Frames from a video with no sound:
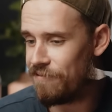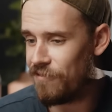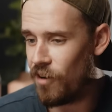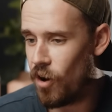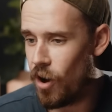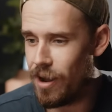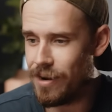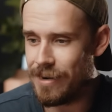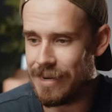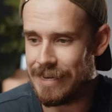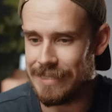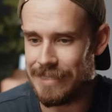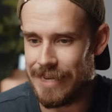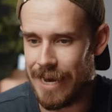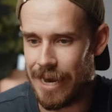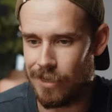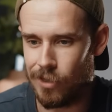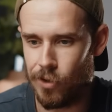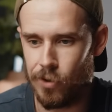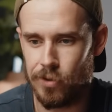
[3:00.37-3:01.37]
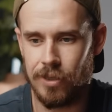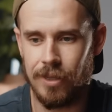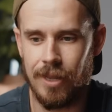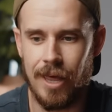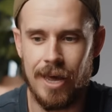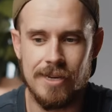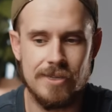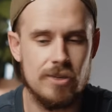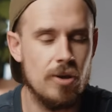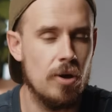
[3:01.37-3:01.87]
find and download the
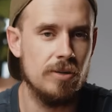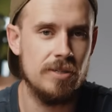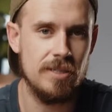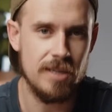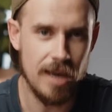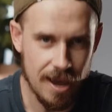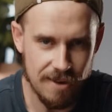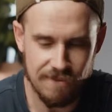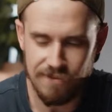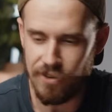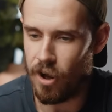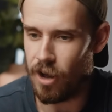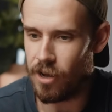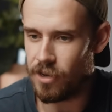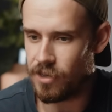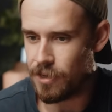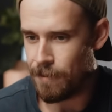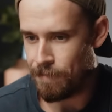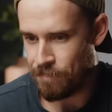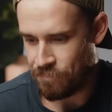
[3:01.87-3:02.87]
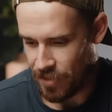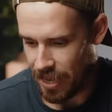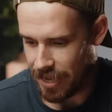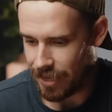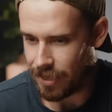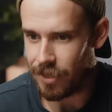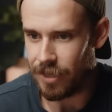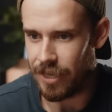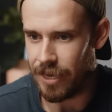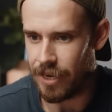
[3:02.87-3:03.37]
latest OTA files
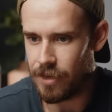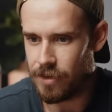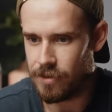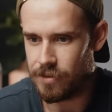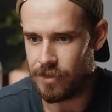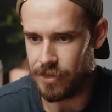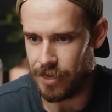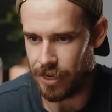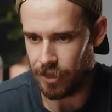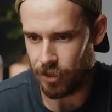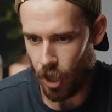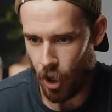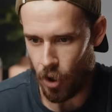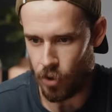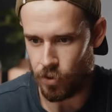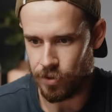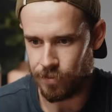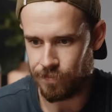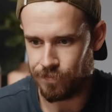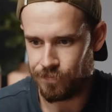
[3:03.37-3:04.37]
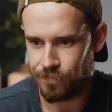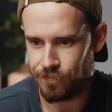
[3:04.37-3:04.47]
and click to download.